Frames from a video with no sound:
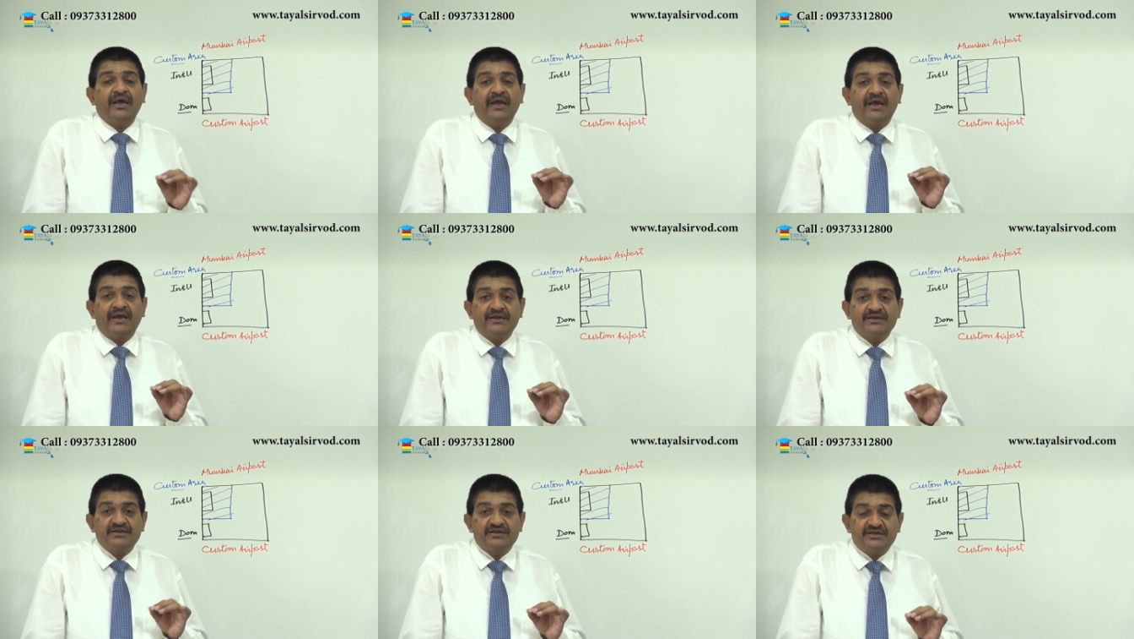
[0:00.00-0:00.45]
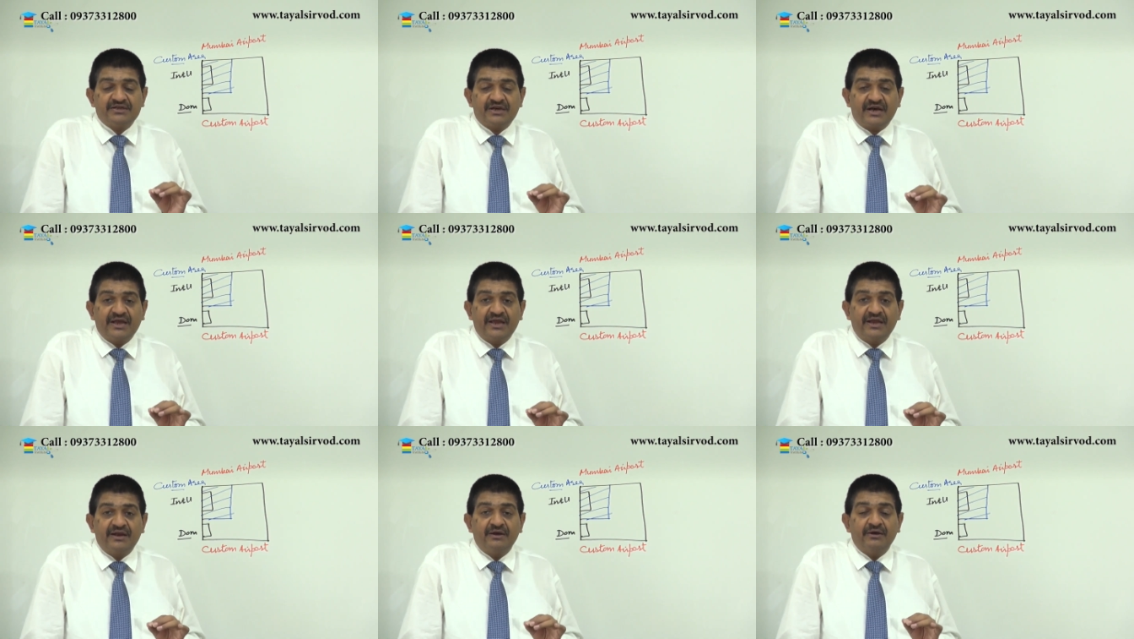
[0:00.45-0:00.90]

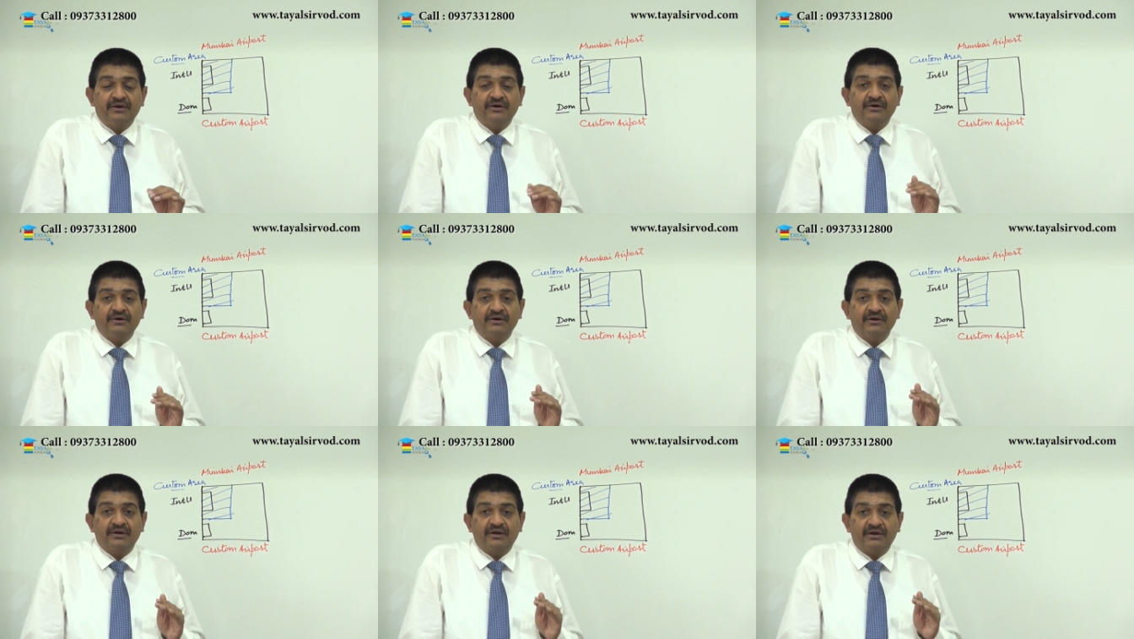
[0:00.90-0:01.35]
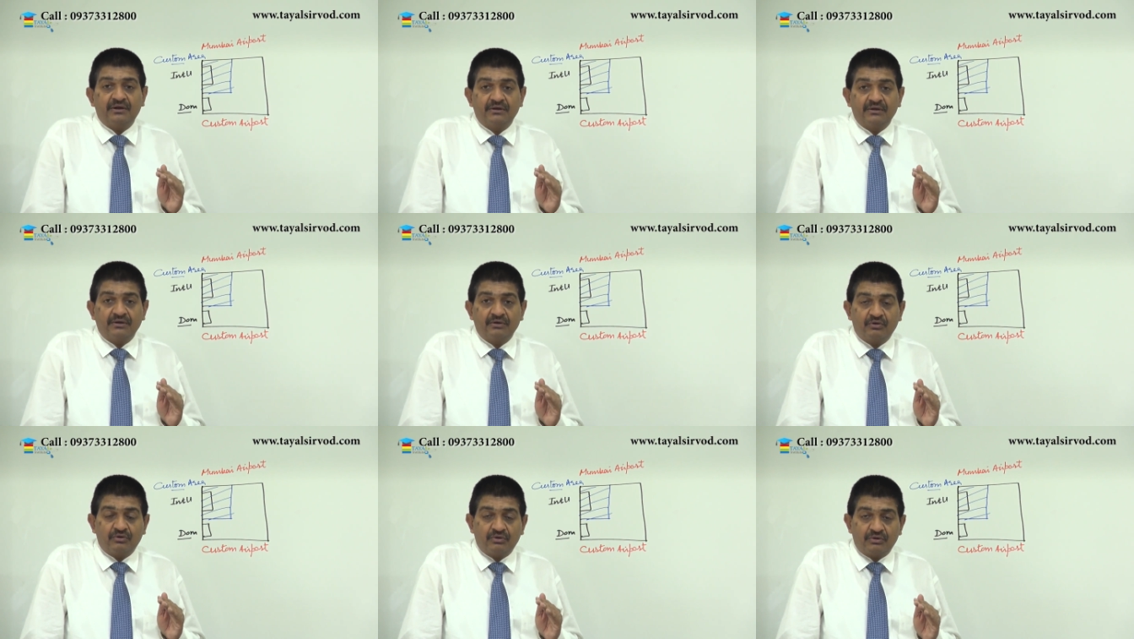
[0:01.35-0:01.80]
entire
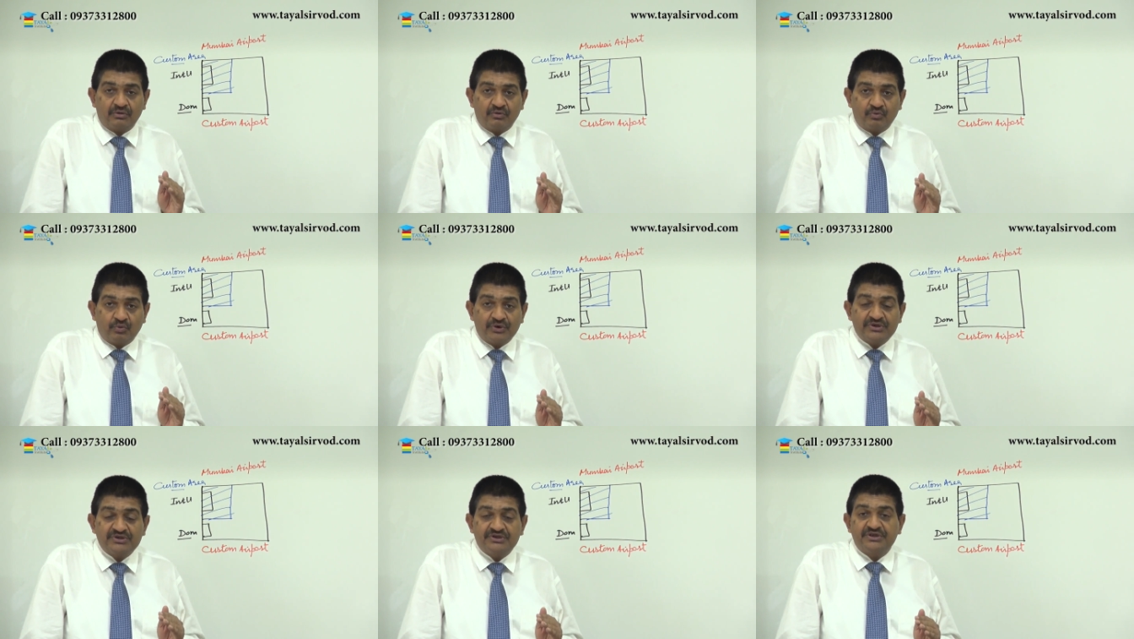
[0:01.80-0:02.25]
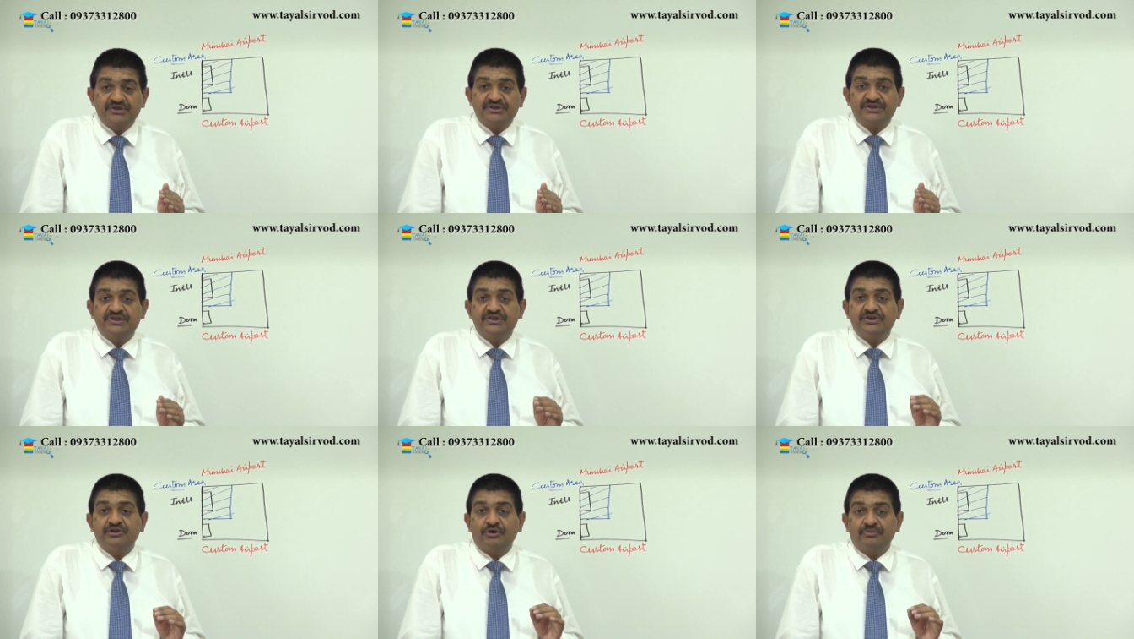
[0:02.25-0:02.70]

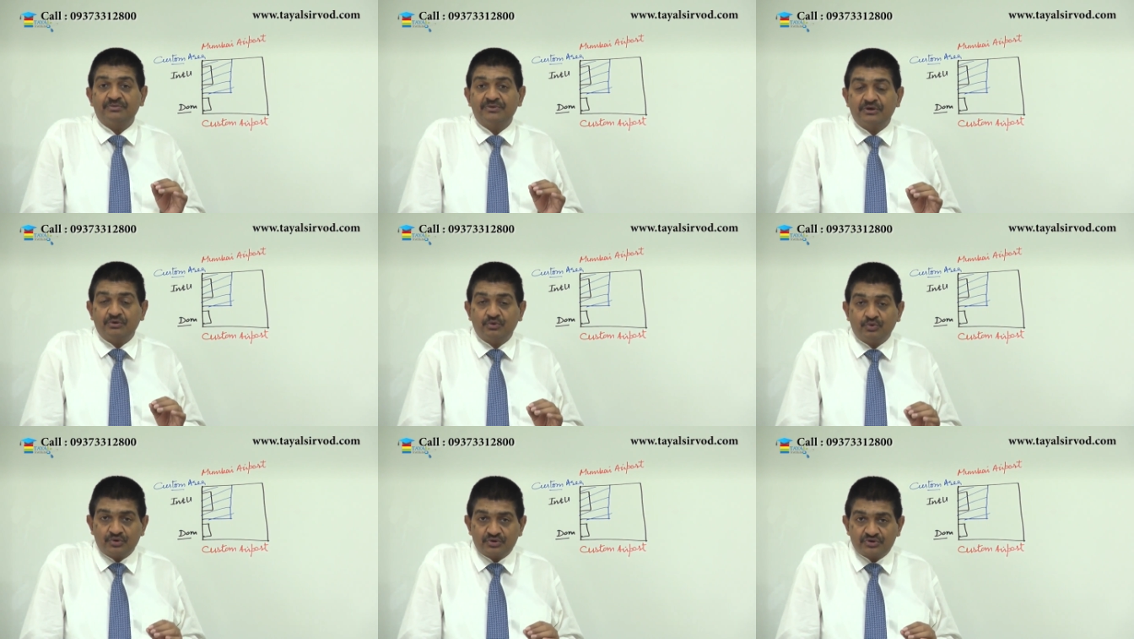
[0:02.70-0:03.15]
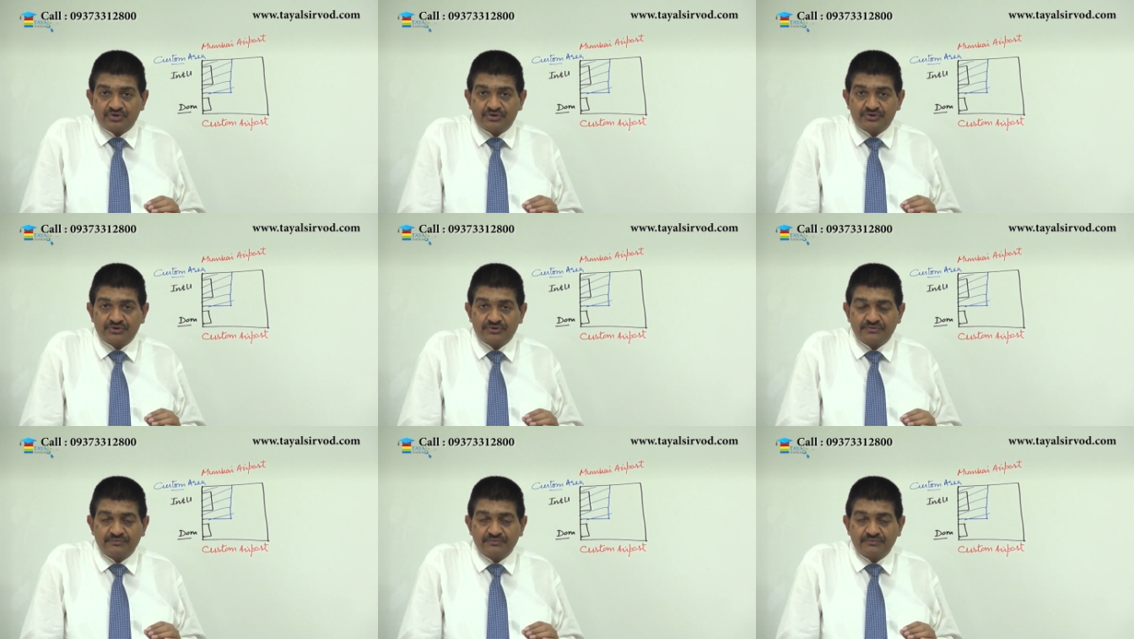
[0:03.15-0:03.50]
quantity of the goods